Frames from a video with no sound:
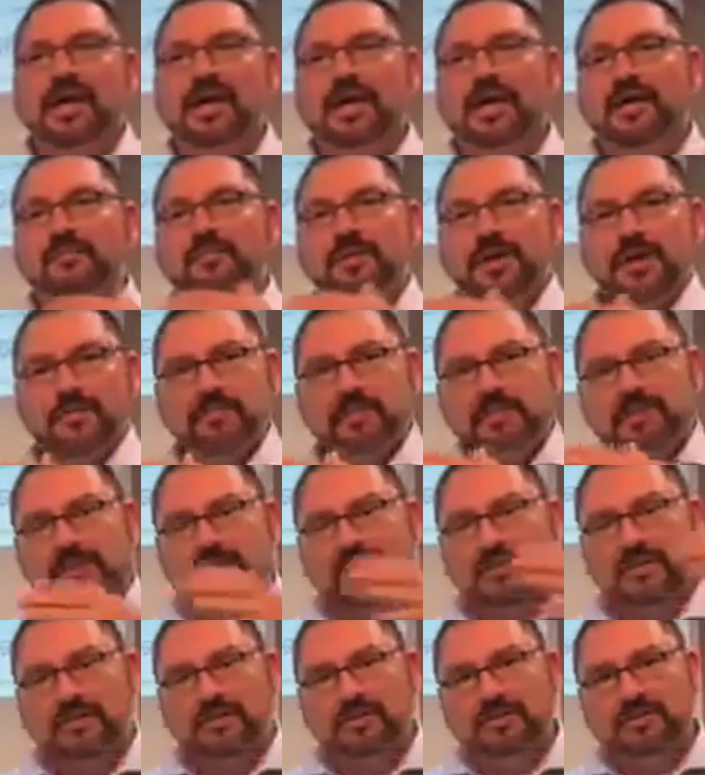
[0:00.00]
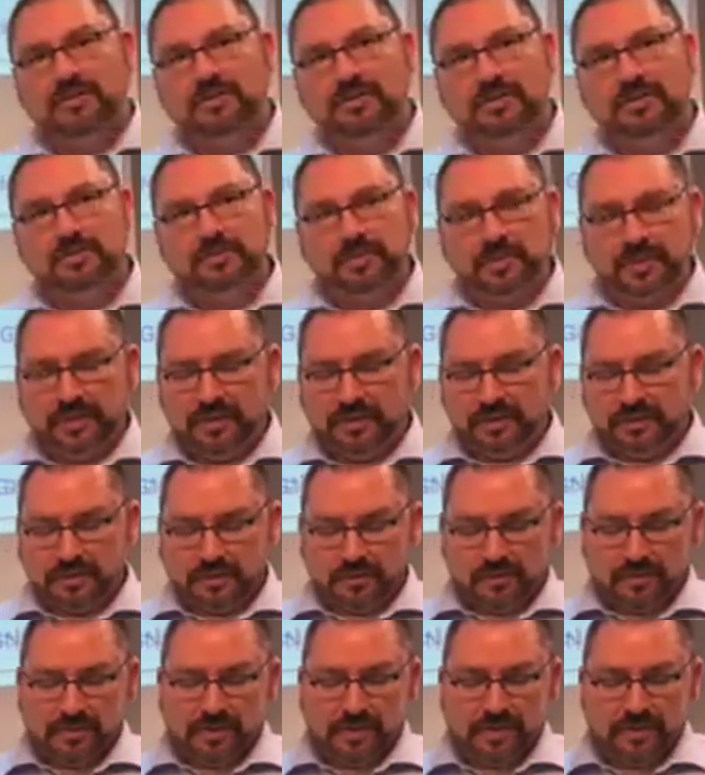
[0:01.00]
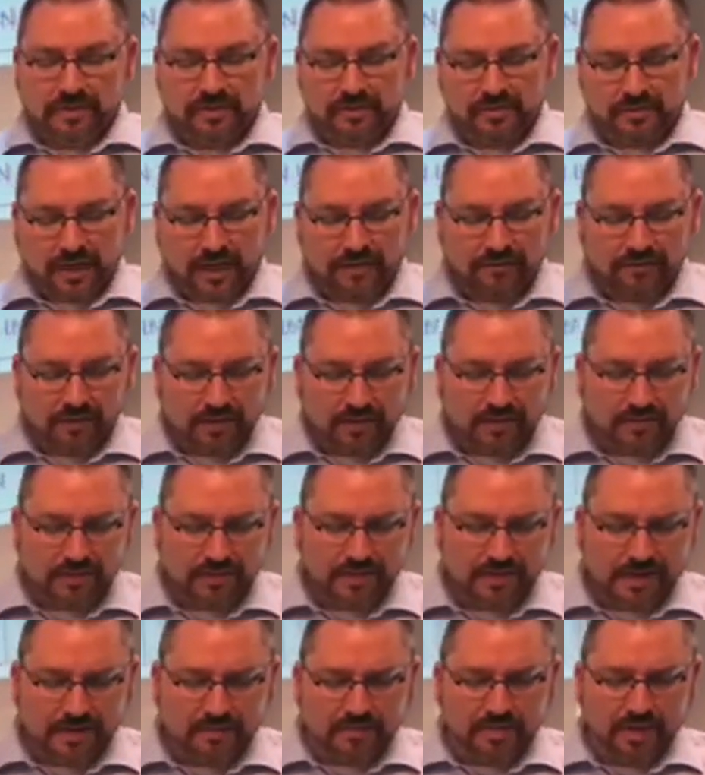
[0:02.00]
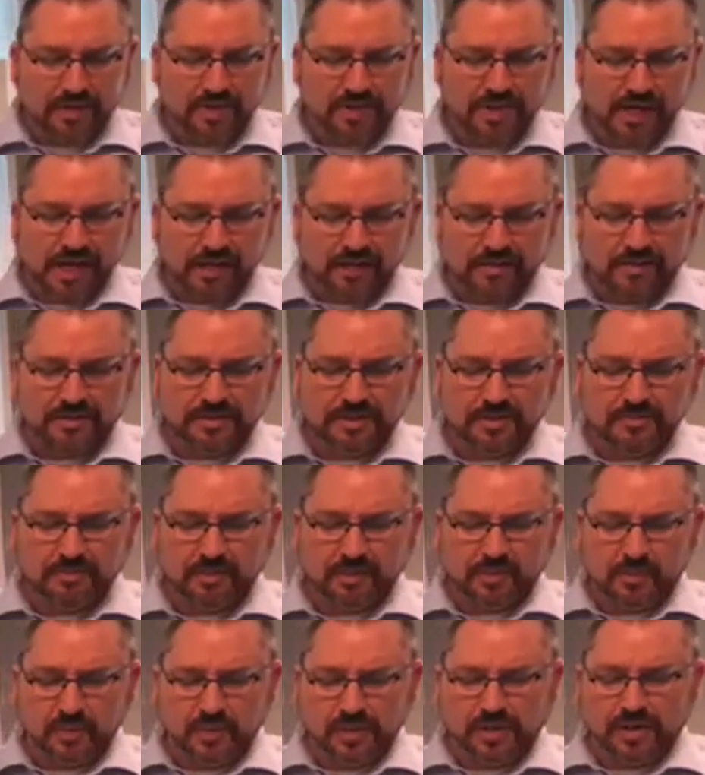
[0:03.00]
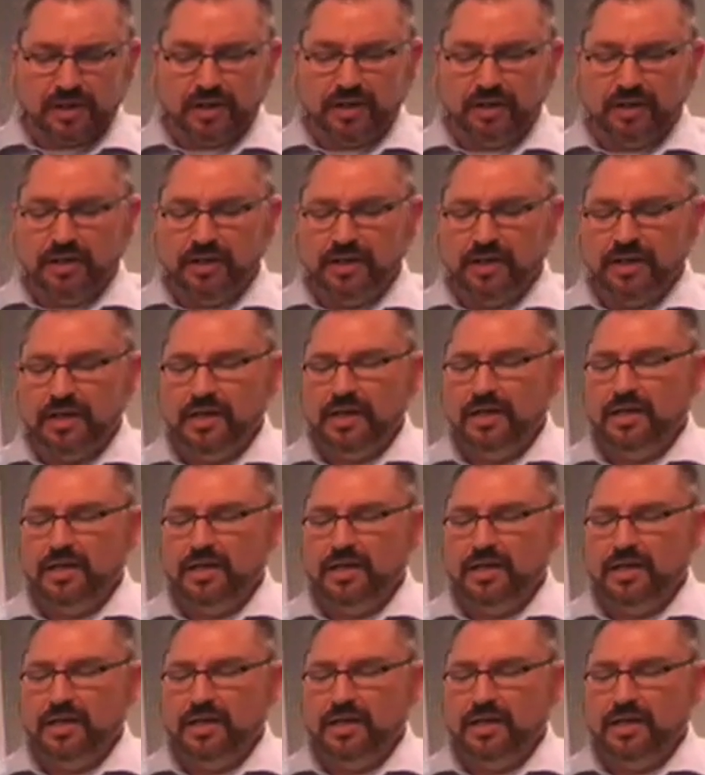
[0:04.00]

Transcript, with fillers: and maybe you'll experience some of these as I've listed them. But challenge number one,